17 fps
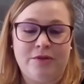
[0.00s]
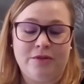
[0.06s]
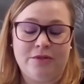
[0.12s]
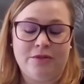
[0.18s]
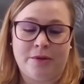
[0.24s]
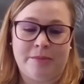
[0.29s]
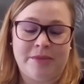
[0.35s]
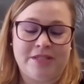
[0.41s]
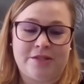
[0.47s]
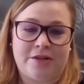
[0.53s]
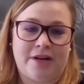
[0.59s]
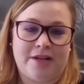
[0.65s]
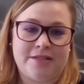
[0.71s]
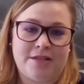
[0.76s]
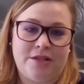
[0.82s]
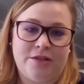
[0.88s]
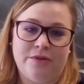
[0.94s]
Lloydminster
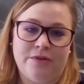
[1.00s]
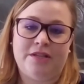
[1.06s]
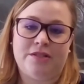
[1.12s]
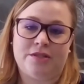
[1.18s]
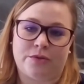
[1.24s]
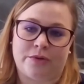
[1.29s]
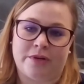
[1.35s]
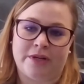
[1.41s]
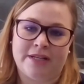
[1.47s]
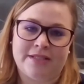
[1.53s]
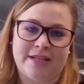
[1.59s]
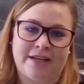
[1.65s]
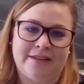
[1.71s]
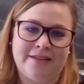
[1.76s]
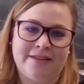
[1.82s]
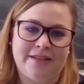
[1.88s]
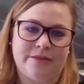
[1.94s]
has a unique story to
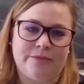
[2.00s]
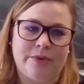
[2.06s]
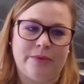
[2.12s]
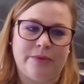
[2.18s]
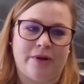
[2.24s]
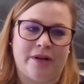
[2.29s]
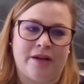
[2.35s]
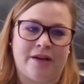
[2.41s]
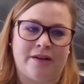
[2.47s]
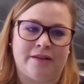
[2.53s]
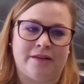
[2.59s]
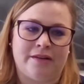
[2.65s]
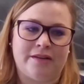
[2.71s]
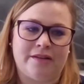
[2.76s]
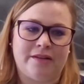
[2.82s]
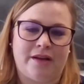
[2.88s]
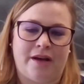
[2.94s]
tell, and we want to
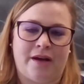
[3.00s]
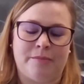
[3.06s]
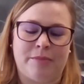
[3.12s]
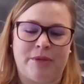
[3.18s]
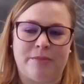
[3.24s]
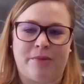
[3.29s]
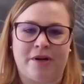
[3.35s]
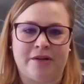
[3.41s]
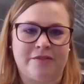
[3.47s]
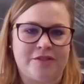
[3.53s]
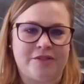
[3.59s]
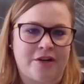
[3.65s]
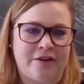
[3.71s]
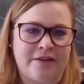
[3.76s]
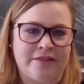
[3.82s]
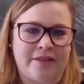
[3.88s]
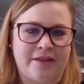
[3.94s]
um, be part of
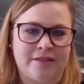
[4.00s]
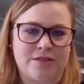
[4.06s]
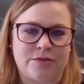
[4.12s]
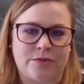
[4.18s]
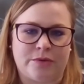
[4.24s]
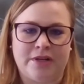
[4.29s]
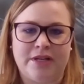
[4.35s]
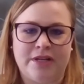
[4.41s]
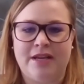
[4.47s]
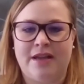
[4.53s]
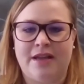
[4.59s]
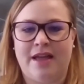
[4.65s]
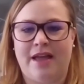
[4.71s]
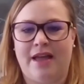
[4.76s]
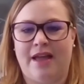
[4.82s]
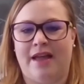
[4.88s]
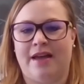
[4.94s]
sharing that story.
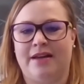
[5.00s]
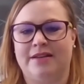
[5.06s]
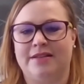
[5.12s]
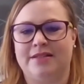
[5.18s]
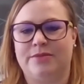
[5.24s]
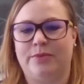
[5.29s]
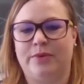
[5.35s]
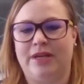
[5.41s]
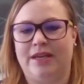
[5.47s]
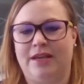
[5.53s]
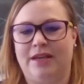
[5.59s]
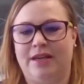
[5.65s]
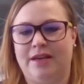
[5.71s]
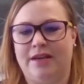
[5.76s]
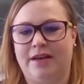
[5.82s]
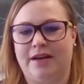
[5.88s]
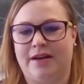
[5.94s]
And
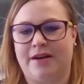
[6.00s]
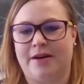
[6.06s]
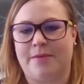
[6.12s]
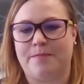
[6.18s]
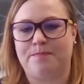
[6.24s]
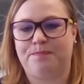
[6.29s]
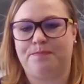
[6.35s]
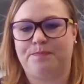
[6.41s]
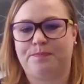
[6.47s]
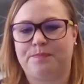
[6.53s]
we um,